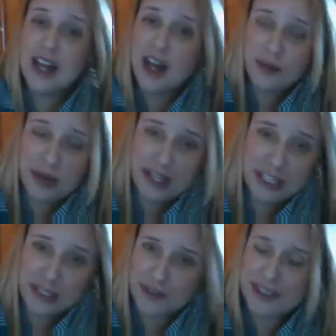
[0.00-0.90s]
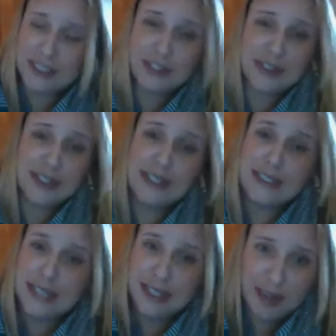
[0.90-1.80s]
a combination of decisions on
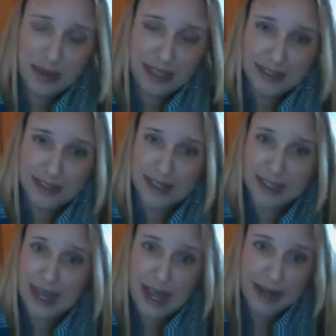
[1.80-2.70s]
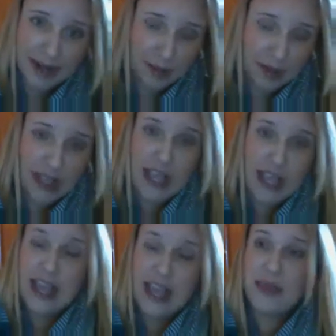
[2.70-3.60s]
a daily basis that add up,
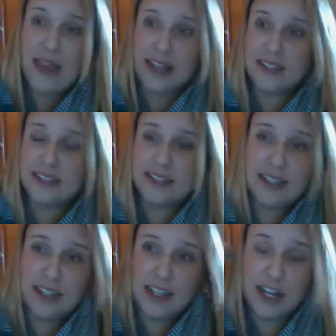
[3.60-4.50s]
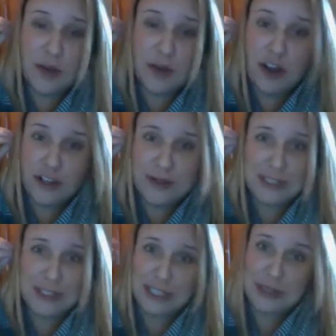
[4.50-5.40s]
and that's, and all you
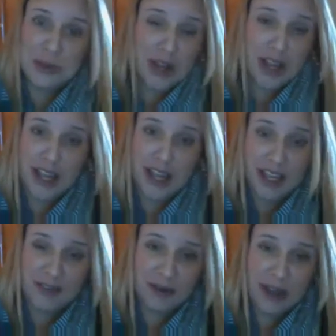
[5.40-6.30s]
can do in